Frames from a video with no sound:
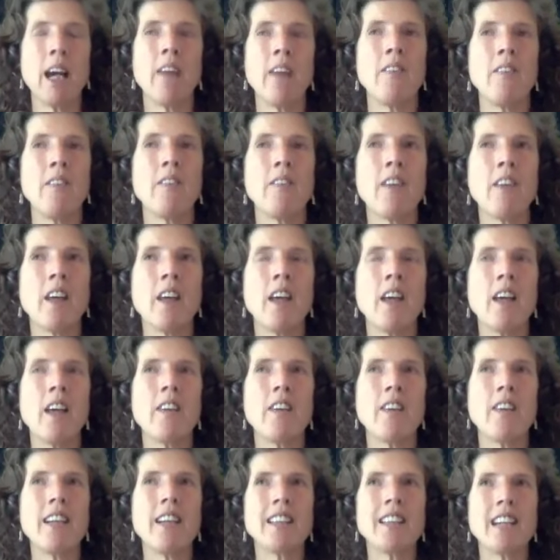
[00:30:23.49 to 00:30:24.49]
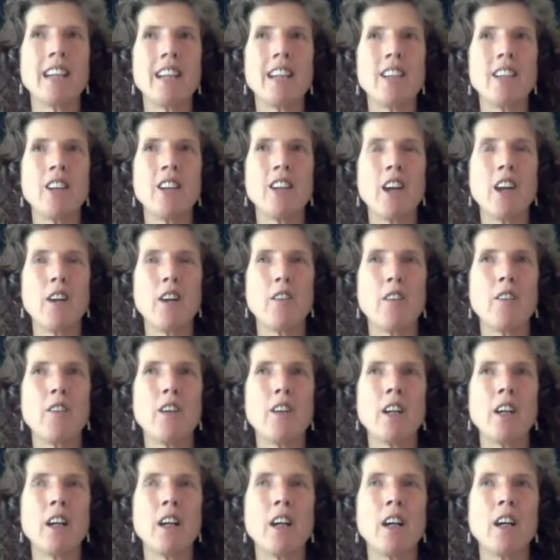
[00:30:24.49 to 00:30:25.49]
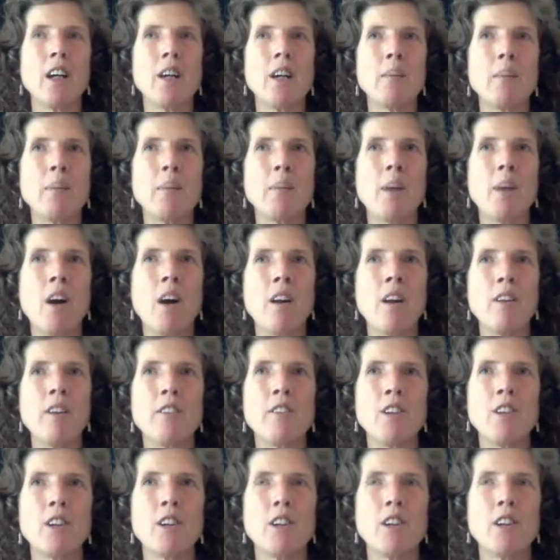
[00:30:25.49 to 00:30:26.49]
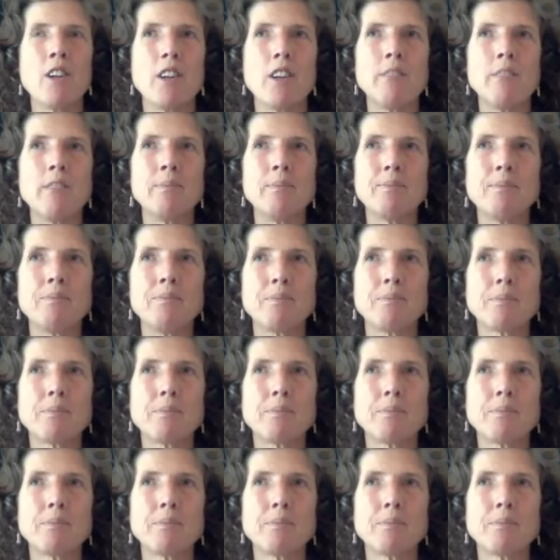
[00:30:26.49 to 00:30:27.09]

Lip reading: And they said, you know, part of your